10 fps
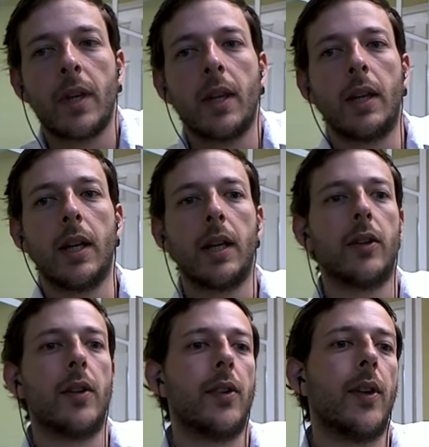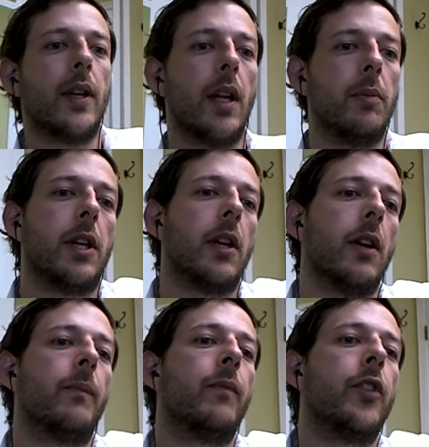Getting into this endgame
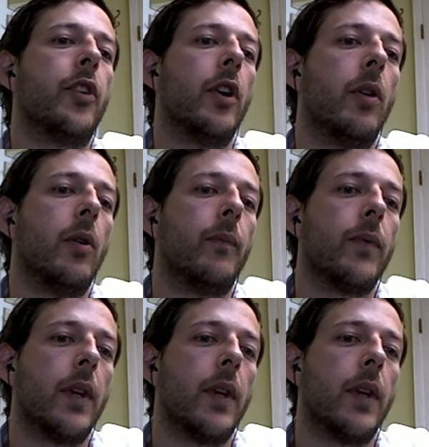here. So